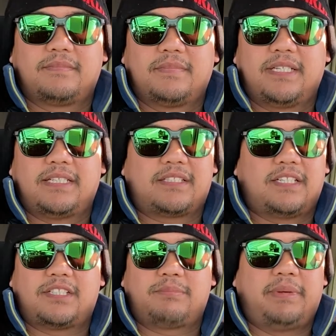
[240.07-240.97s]

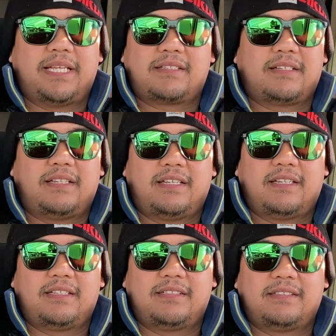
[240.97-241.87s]
it's
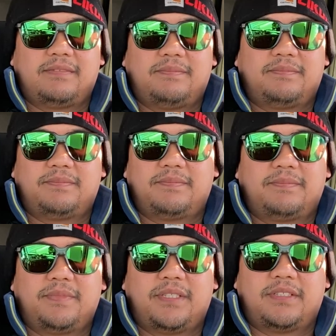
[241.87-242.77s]
basically,
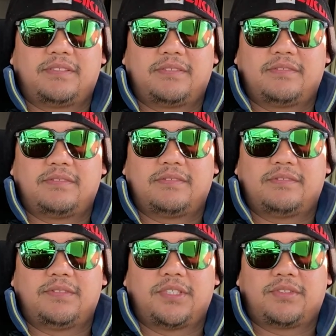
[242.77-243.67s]
you know,
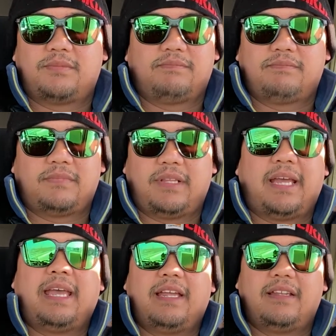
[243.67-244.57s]
just the
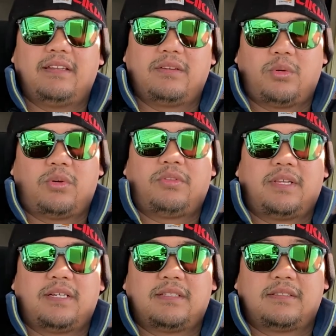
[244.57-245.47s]
head or the